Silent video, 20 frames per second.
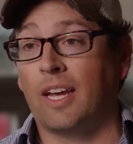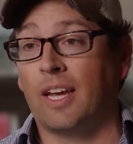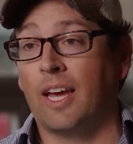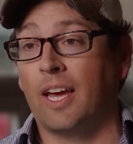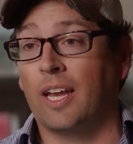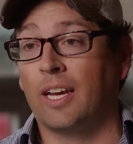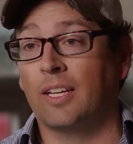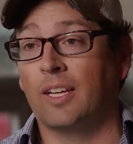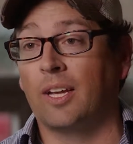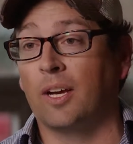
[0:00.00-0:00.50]
I
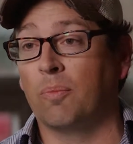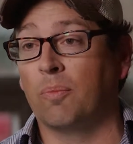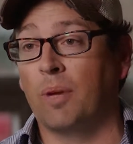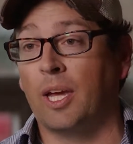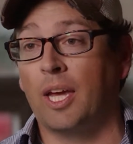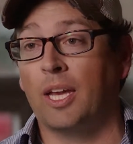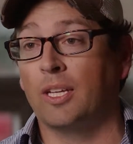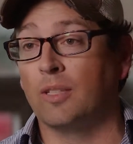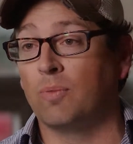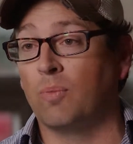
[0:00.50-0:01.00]
had a young
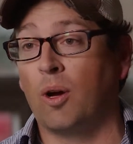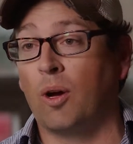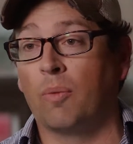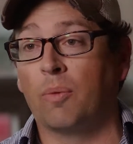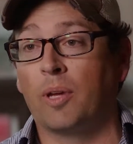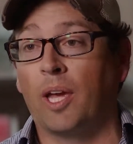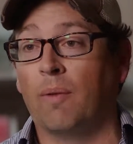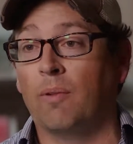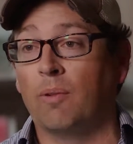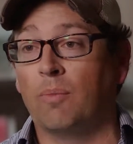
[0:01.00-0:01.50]
man, his mom
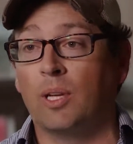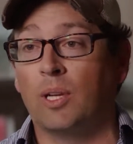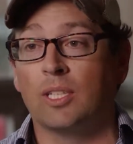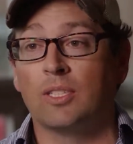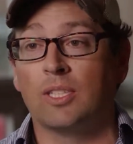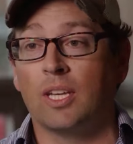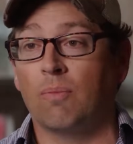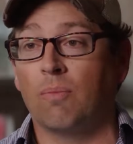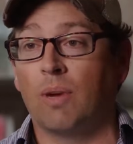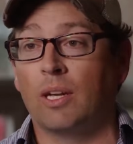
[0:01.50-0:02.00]
came to me and
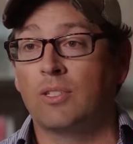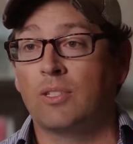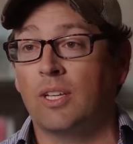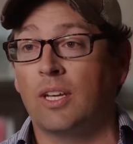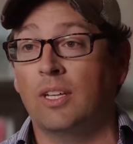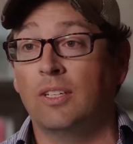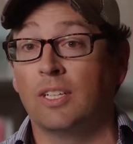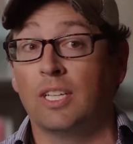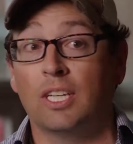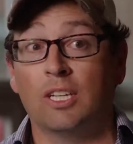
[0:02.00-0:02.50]
said, "My
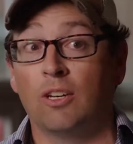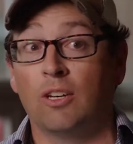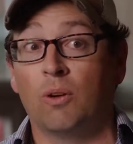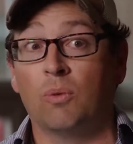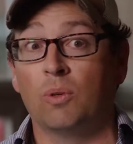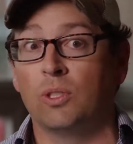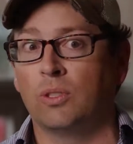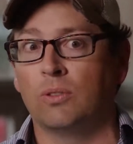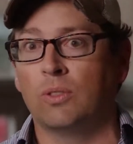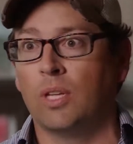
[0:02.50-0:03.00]
son didn't know
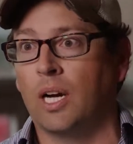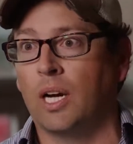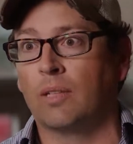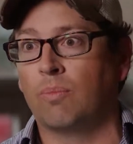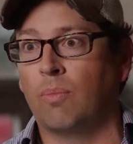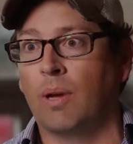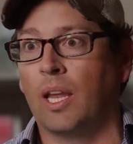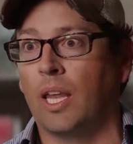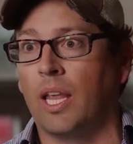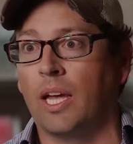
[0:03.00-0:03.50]
what you talked
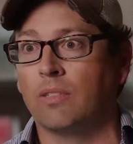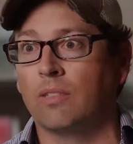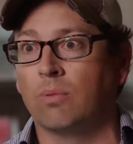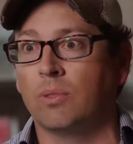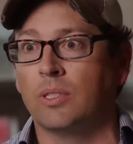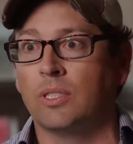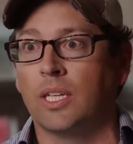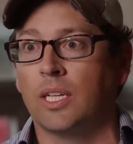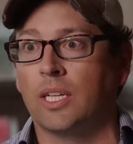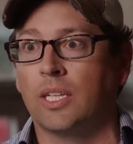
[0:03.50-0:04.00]
about last
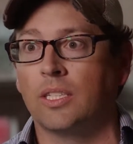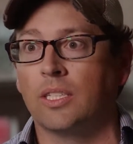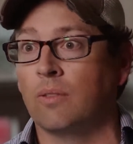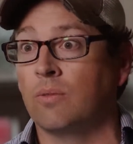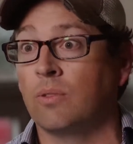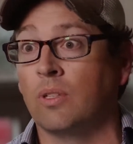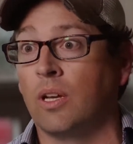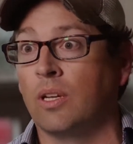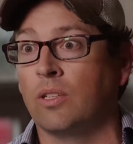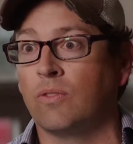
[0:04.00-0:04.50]
Wednesday because he
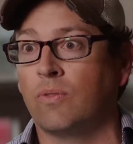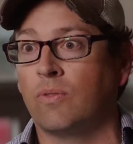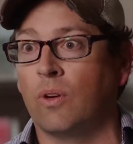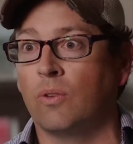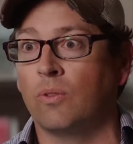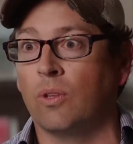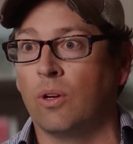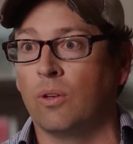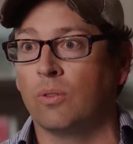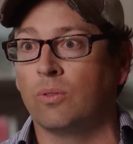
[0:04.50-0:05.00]
was on his
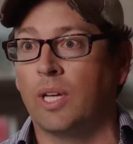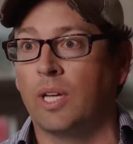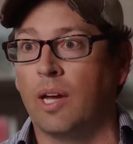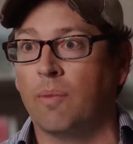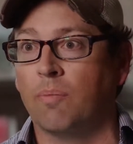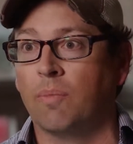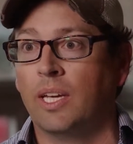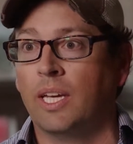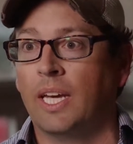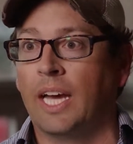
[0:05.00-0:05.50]
phone the whole time."